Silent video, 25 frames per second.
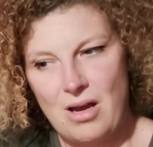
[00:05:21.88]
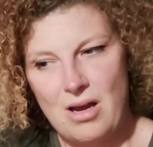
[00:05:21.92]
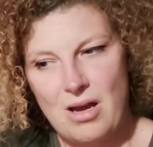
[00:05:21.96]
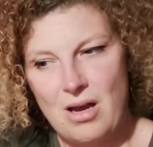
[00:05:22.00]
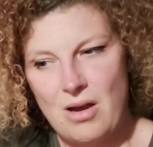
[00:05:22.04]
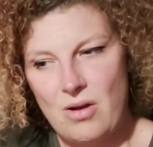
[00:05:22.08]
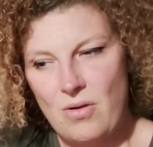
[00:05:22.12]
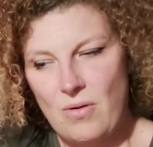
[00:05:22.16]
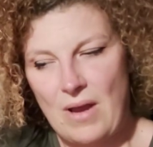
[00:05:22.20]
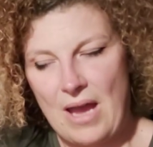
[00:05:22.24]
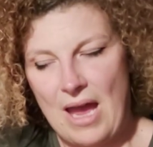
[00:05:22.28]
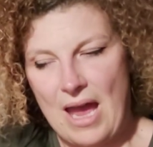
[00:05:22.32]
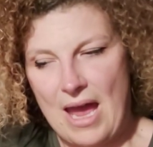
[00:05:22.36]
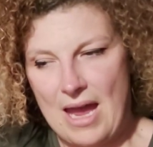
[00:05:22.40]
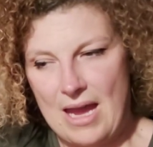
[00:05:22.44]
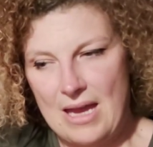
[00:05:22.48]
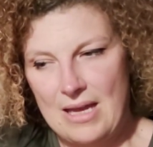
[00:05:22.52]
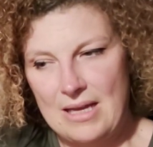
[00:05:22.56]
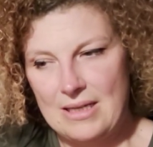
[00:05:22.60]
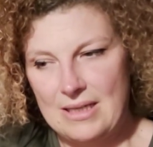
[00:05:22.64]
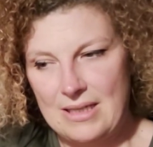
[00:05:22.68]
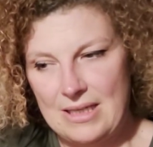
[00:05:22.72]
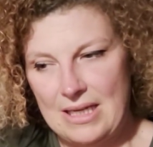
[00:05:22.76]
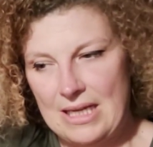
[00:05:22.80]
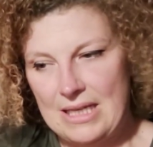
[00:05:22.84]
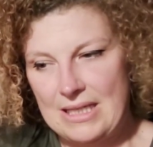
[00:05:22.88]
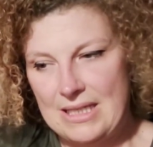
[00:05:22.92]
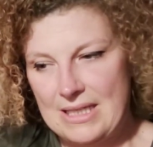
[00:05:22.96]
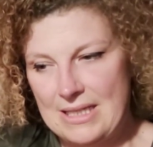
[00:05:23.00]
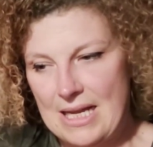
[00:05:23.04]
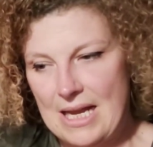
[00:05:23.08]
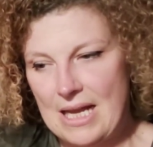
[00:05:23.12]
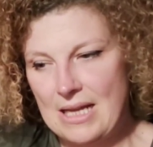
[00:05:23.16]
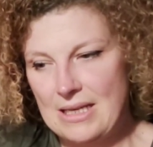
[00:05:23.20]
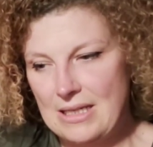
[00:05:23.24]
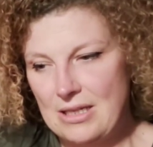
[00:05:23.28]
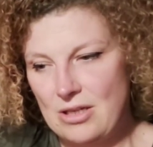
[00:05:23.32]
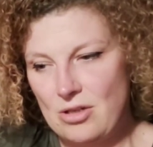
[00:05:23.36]
Okay, he
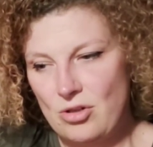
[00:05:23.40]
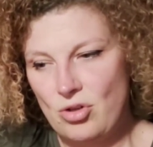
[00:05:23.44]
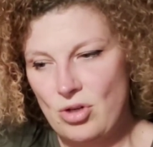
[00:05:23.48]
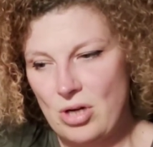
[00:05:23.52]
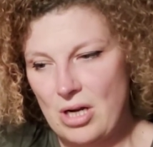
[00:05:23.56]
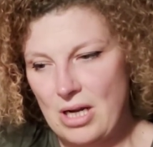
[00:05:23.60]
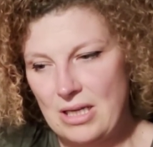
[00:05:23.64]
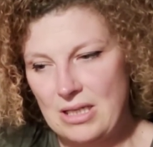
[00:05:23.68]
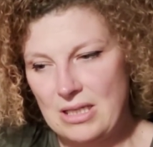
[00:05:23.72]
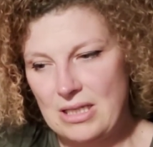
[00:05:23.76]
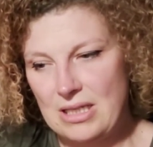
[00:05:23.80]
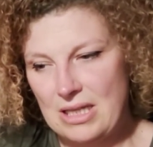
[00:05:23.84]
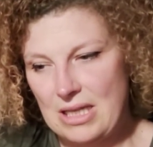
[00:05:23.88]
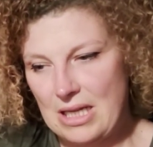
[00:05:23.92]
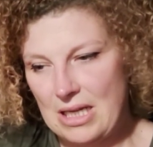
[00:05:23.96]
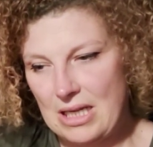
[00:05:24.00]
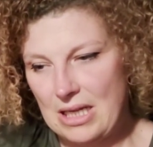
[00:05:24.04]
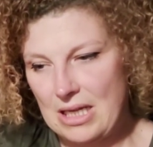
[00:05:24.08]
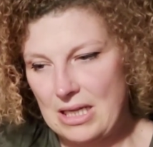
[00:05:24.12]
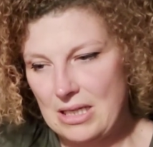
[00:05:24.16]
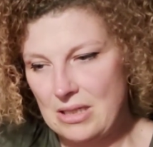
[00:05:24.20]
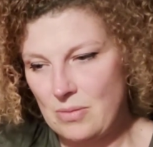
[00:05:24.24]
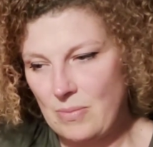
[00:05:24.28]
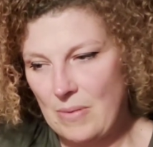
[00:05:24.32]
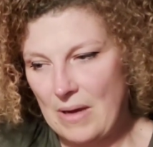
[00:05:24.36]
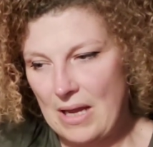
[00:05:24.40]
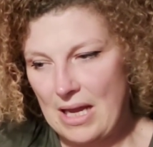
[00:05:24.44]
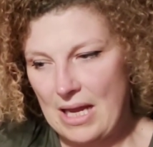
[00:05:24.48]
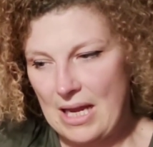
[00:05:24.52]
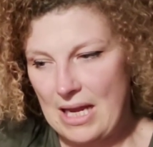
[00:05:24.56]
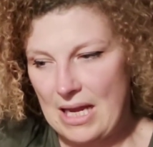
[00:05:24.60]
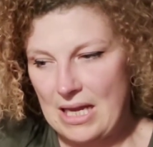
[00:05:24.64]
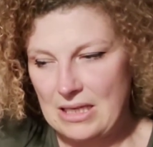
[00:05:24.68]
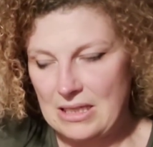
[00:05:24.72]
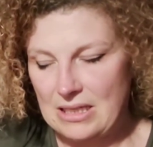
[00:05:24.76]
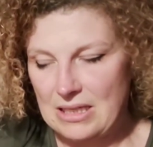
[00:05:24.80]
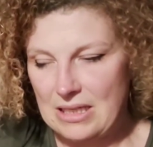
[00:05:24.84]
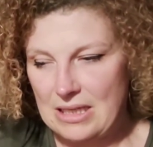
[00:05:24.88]
said, trying to think his way
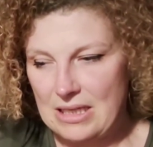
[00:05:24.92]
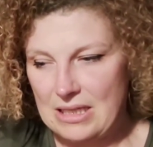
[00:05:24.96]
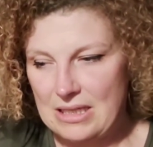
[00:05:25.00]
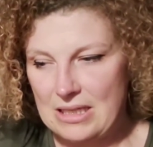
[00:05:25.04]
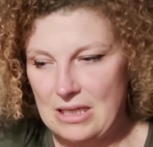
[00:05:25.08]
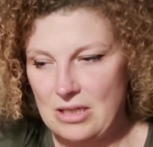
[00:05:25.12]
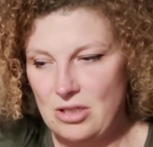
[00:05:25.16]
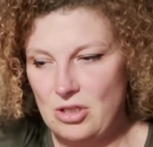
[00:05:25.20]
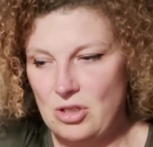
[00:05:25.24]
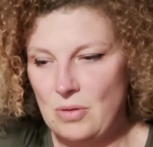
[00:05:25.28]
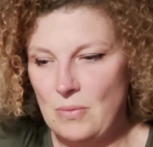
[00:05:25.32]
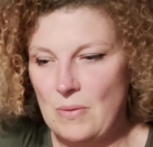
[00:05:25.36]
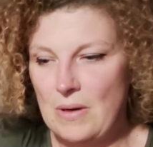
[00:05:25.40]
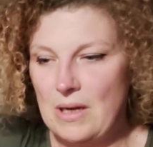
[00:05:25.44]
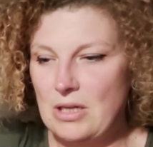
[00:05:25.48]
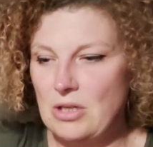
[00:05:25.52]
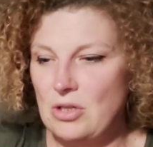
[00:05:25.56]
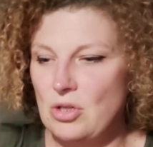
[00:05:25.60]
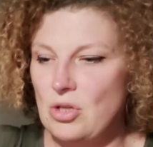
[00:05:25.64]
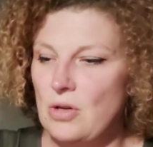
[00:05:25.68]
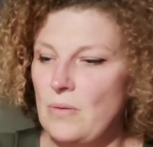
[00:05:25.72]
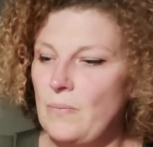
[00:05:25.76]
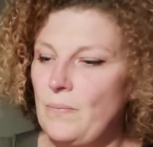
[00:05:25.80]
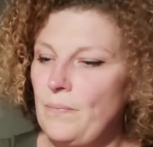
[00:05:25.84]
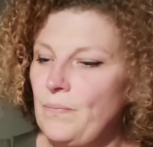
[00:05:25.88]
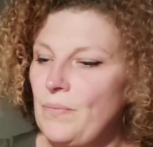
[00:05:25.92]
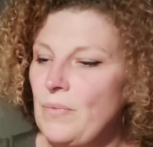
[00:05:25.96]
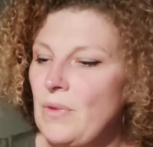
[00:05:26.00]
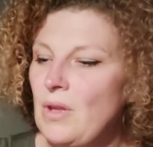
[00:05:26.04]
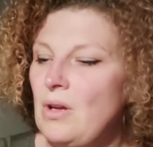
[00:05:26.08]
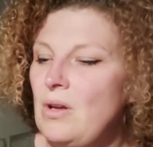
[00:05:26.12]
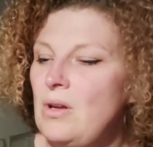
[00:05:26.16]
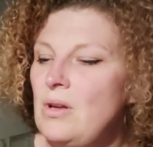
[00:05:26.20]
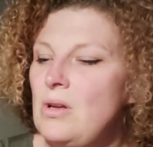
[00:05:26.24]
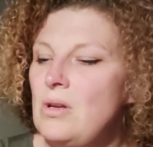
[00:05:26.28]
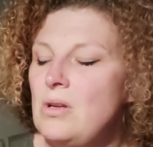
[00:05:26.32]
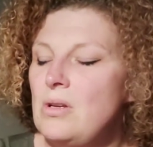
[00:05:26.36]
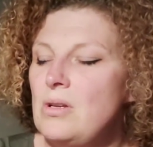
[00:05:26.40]
into the situation.
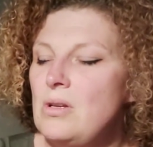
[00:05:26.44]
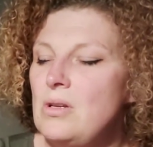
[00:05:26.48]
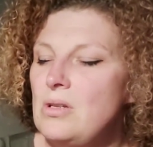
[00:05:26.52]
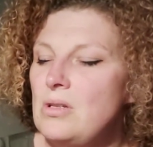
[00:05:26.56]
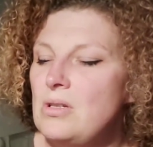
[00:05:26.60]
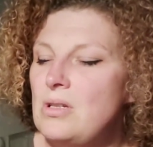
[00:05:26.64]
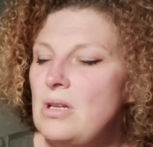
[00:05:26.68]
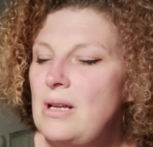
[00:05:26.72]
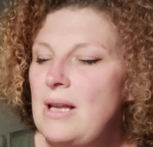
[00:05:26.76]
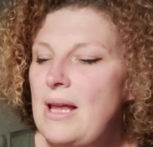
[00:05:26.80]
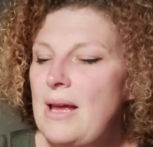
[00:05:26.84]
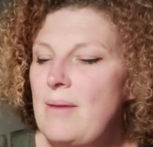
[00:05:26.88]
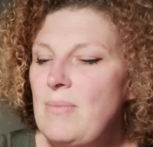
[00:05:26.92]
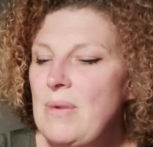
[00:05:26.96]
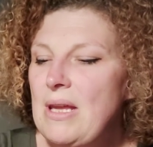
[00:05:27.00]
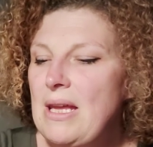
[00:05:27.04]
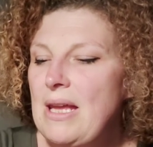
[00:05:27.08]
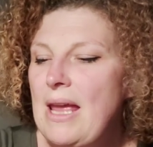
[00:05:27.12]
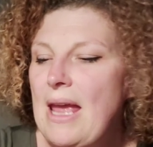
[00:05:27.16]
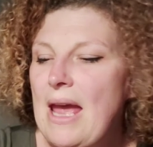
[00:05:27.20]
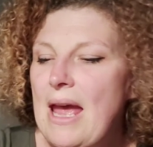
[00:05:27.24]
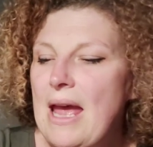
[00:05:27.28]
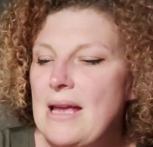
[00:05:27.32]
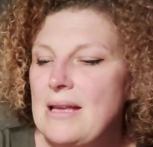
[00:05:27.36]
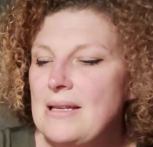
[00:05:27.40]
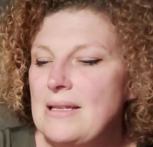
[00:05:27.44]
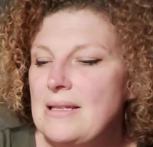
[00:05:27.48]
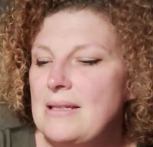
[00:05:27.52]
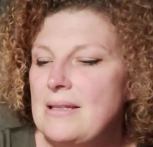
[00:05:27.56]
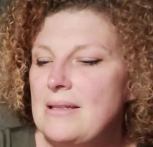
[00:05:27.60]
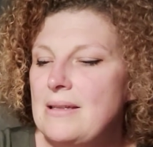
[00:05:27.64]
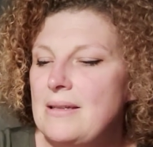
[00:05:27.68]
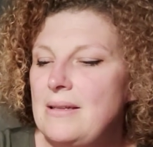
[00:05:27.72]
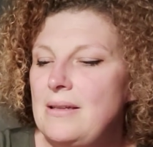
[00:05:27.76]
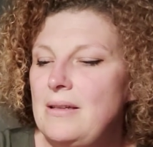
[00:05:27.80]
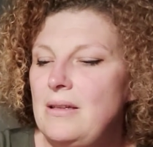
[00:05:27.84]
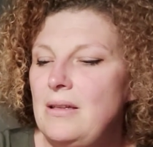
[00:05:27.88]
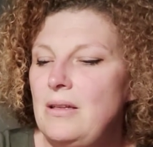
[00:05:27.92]
So let me
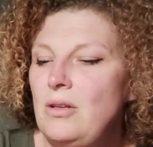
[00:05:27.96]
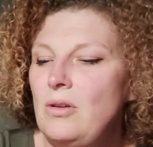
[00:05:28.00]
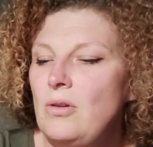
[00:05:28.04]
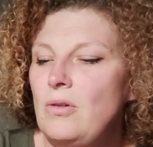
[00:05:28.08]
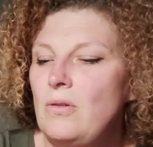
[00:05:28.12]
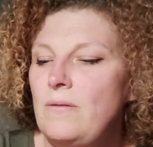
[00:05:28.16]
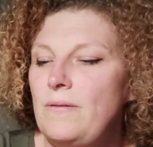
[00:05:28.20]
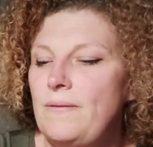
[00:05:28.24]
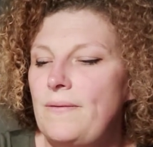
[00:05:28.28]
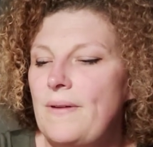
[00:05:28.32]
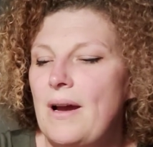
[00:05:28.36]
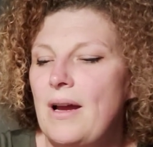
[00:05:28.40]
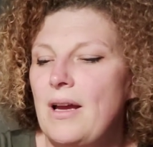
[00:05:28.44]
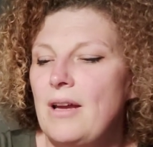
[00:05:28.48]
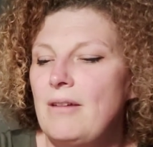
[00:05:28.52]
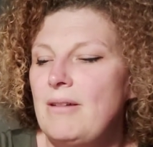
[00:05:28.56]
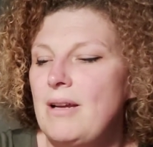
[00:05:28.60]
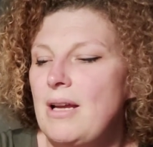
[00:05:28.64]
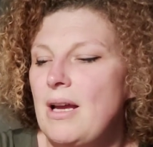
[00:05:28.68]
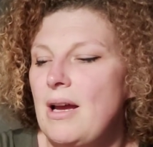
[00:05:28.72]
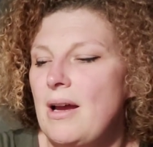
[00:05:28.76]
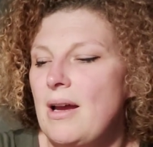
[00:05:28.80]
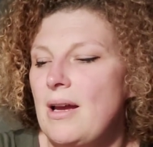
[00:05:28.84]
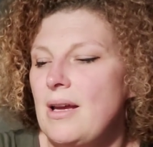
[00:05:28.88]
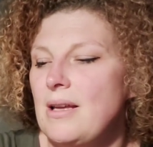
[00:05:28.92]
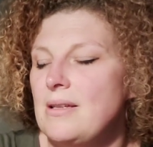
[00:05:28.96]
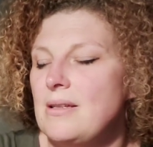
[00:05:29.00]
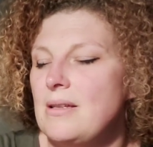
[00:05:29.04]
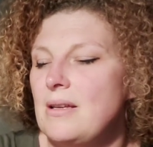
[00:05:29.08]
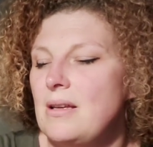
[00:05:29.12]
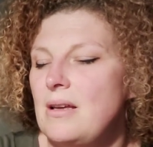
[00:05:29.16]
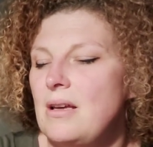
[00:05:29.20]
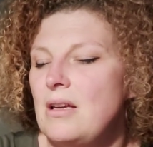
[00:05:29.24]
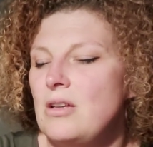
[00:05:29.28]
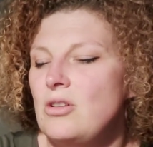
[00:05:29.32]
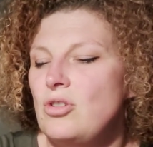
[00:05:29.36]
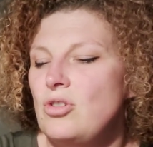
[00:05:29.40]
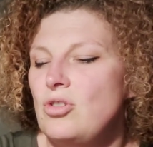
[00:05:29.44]
guess, your fiery eyes
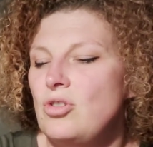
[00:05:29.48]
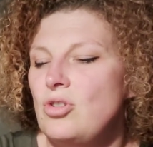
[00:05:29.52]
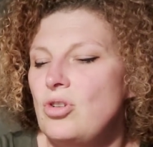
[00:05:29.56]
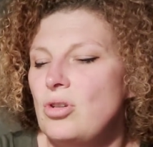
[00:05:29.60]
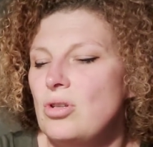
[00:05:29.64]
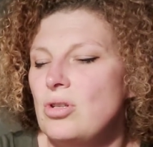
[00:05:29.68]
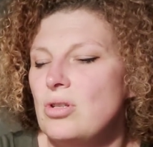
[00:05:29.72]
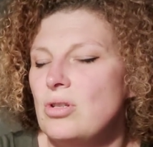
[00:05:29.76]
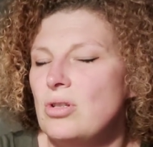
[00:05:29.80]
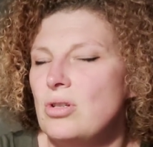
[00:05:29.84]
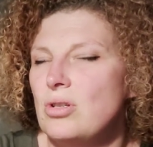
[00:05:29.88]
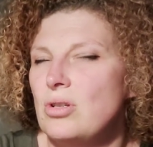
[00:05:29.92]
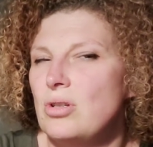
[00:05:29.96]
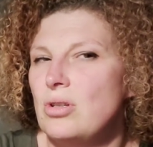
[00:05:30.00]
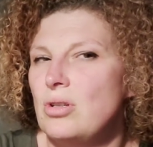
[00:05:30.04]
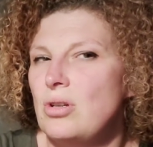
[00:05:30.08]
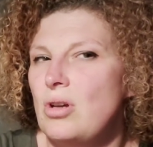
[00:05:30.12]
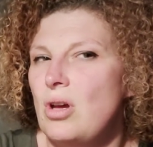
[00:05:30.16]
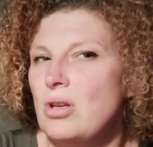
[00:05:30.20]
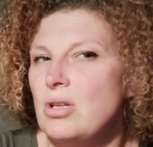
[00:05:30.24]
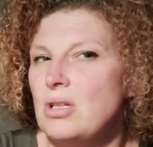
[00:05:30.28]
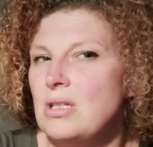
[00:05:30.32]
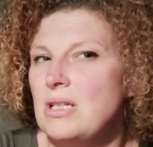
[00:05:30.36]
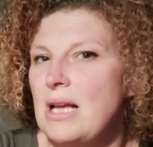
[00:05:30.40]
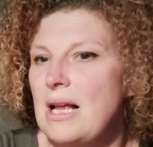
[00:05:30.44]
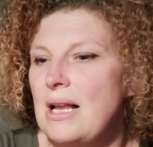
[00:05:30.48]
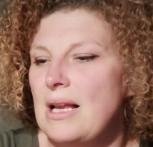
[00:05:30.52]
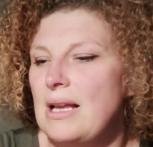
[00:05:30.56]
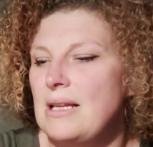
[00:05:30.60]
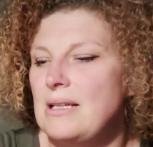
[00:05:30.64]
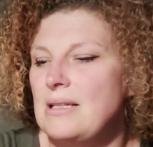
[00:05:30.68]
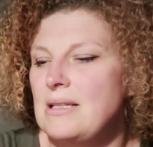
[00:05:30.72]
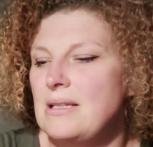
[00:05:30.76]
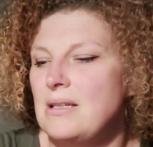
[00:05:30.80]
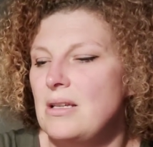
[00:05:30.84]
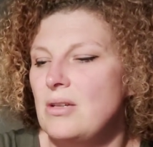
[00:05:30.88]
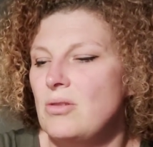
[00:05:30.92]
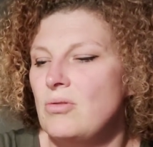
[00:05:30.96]
are just contact
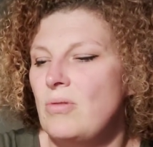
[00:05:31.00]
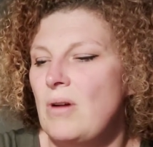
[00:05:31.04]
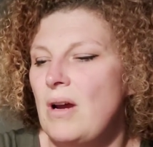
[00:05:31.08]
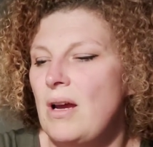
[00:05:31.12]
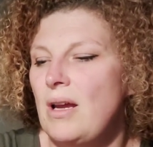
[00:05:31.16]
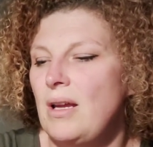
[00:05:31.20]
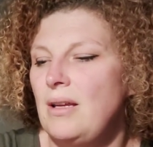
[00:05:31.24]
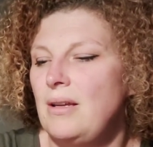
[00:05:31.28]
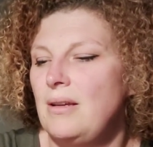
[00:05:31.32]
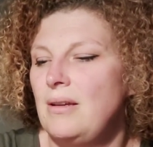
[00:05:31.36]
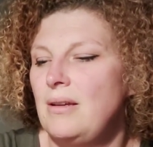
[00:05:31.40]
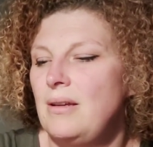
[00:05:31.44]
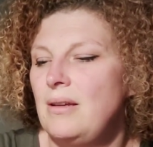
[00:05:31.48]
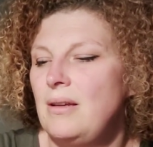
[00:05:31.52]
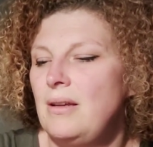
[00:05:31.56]
lenses, right?